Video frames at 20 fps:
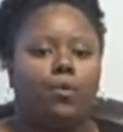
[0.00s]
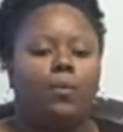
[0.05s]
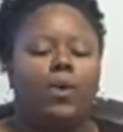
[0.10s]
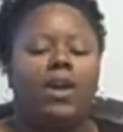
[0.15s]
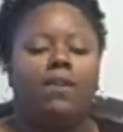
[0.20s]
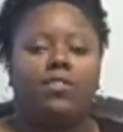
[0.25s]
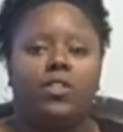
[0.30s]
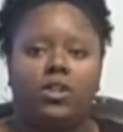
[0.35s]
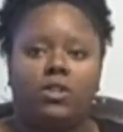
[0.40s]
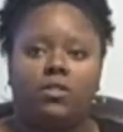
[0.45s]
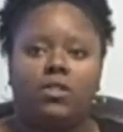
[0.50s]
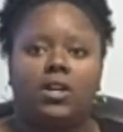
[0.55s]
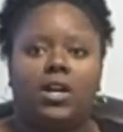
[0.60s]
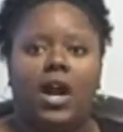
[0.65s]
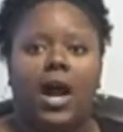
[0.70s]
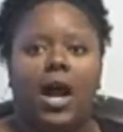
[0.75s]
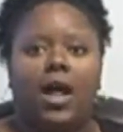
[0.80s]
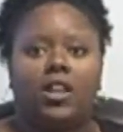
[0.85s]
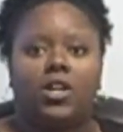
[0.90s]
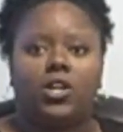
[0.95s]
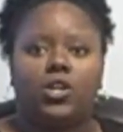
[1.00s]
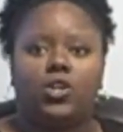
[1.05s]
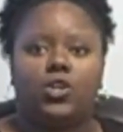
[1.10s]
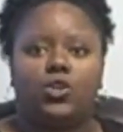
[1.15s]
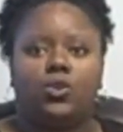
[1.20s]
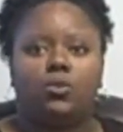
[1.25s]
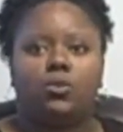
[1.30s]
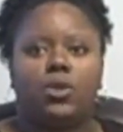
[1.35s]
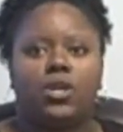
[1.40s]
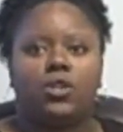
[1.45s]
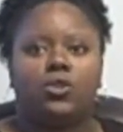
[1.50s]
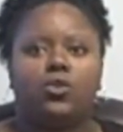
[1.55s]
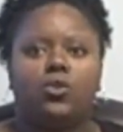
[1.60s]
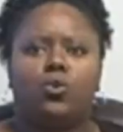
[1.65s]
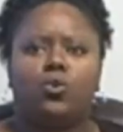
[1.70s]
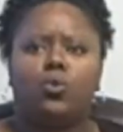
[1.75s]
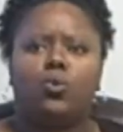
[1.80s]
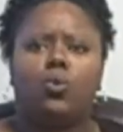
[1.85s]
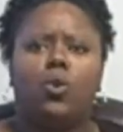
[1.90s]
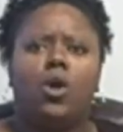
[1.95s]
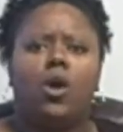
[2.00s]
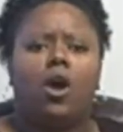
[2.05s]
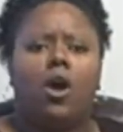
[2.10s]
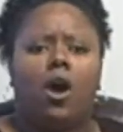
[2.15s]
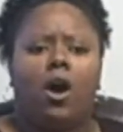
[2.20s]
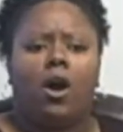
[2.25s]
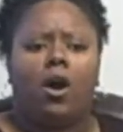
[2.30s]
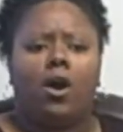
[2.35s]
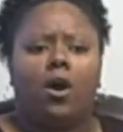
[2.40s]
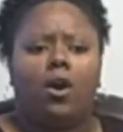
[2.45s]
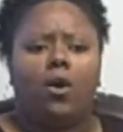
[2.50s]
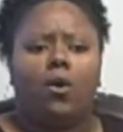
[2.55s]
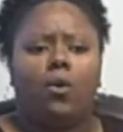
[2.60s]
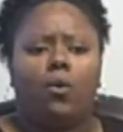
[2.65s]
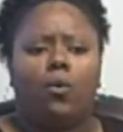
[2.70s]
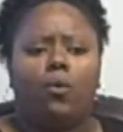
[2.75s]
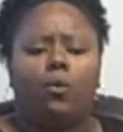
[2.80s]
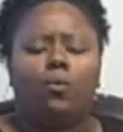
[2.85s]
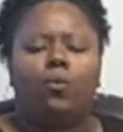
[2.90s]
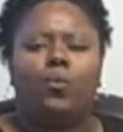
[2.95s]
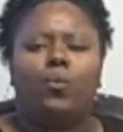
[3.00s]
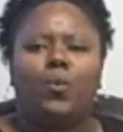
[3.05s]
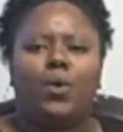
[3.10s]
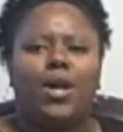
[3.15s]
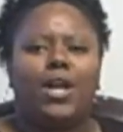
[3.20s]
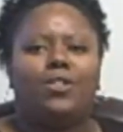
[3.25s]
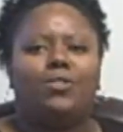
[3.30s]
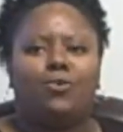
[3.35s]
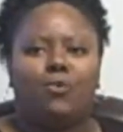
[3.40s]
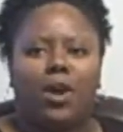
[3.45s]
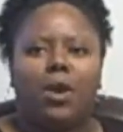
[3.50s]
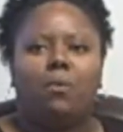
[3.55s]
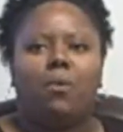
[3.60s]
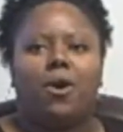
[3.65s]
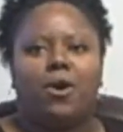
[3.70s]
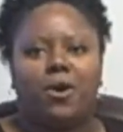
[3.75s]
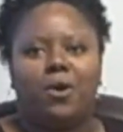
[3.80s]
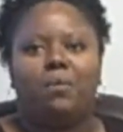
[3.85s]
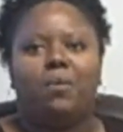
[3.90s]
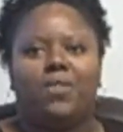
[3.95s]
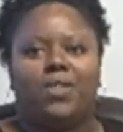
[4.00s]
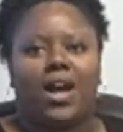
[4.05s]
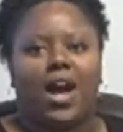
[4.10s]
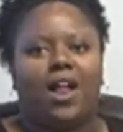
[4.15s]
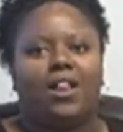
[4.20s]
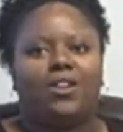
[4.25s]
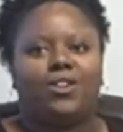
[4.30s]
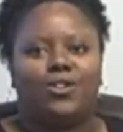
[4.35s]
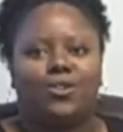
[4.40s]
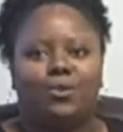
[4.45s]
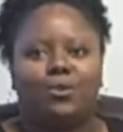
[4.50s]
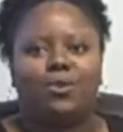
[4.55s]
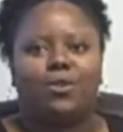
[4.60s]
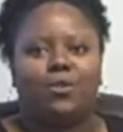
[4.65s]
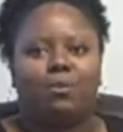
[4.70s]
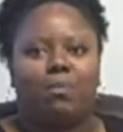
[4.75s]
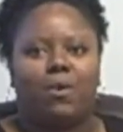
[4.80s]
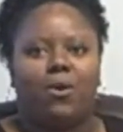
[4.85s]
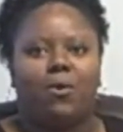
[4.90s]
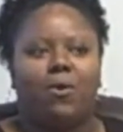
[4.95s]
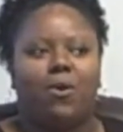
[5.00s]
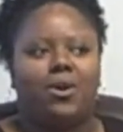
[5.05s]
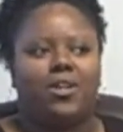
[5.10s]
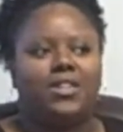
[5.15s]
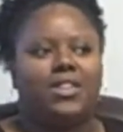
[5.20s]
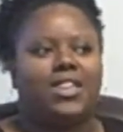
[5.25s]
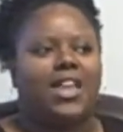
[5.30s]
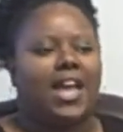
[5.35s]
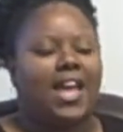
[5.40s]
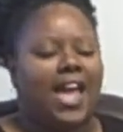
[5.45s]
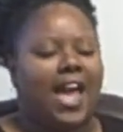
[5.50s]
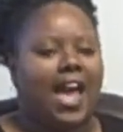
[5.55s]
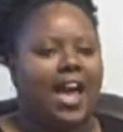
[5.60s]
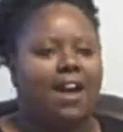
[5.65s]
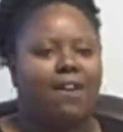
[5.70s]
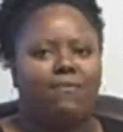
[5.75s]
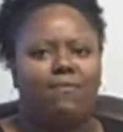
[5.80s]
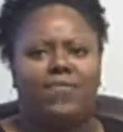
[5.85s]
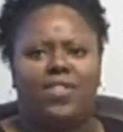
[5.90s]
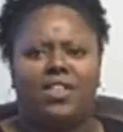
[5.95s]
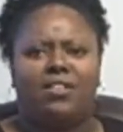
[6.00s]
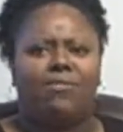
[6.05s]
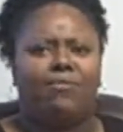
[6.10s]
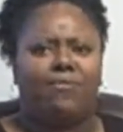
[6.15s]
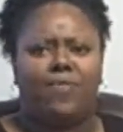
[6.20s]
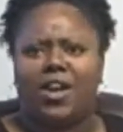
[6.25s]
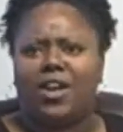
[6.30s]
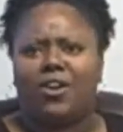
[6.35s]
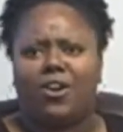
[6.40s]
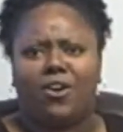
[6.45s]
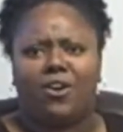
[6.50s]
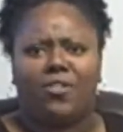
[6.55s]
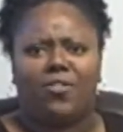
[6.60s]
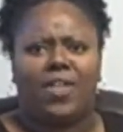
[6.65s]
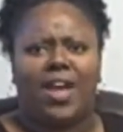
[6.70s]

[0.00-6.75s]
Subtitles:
we have the college students who, it's great working with college students because they have this vigor